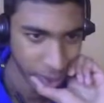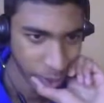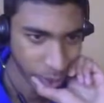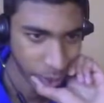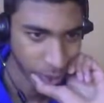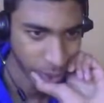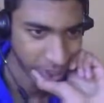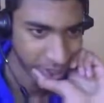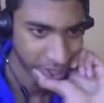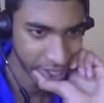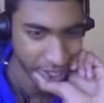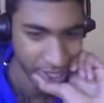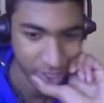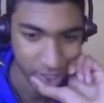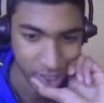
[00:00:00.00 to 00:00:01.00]
queen
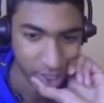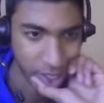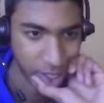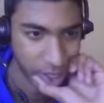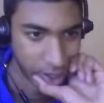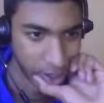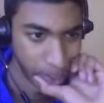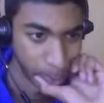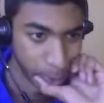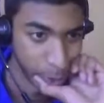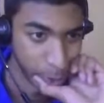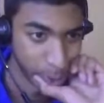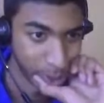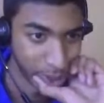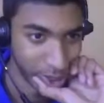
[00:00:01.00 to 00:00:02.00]
takes,
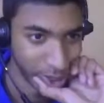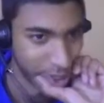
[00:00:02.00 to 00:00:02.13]
bishop takes.